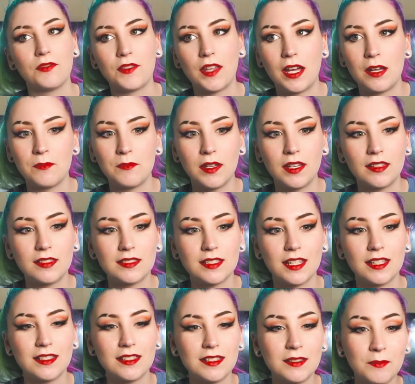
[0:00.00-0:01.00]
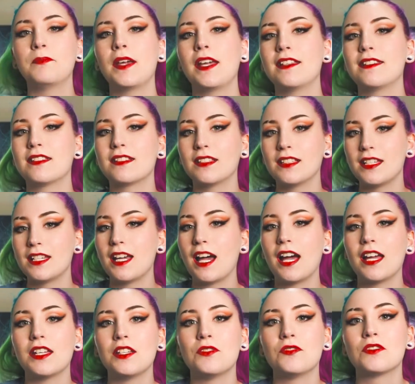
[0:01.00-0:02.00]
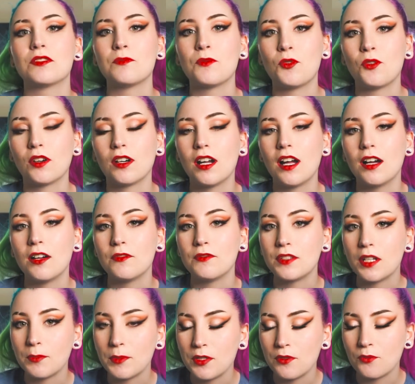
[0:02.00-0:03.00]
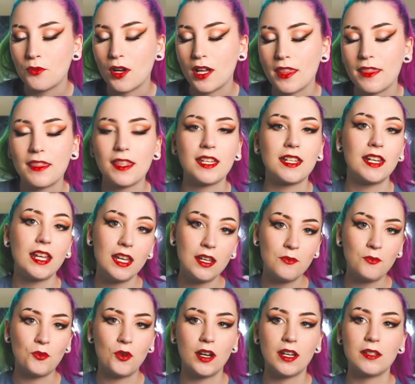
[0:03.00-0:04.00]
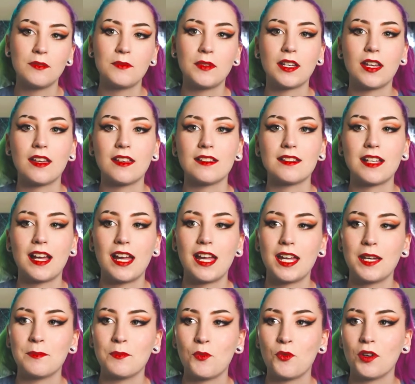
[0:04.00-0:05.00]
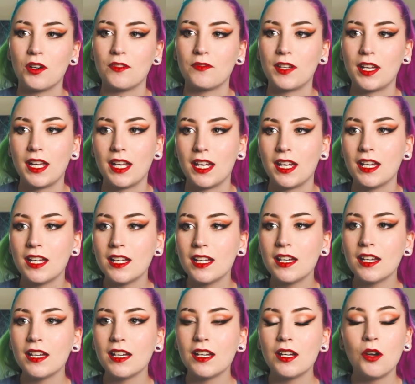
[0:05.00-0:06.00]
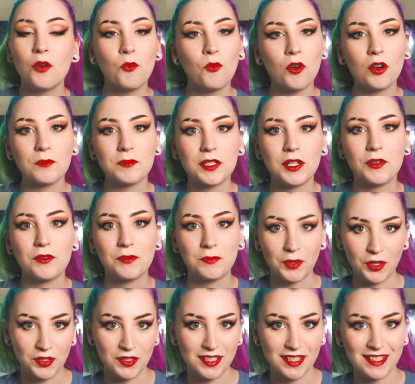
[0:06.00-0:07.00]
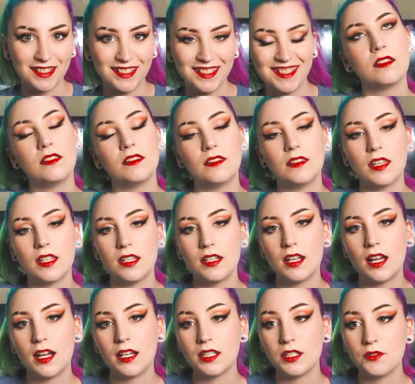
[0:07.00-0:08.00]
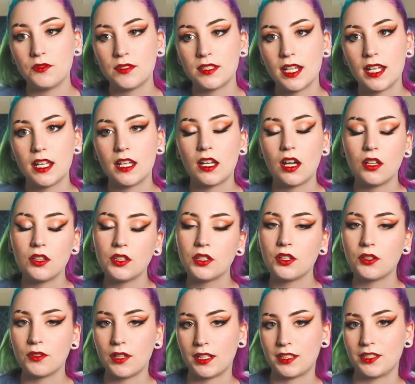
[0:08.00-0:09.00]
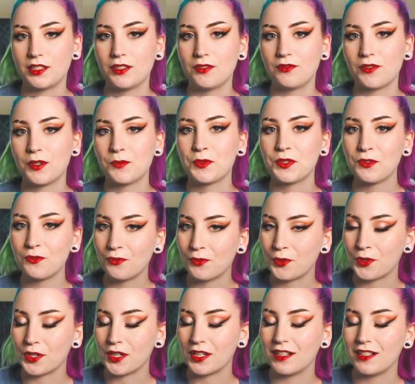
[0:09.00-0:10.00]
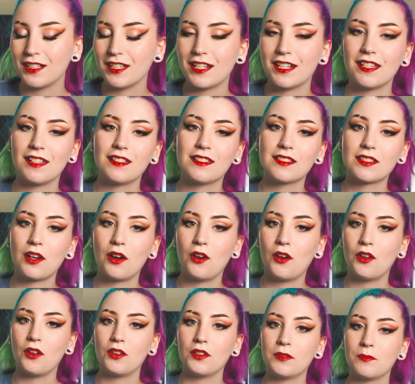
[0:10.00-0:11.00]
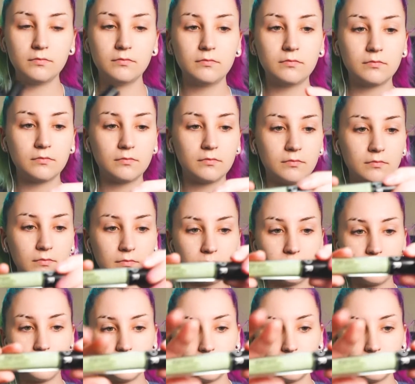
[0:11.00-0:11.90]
that makes sense. Basically, I used more of W1 than N1 because I am more of a warm tone person. Then I used a color corrector from Sephora, and it's called Bright Future,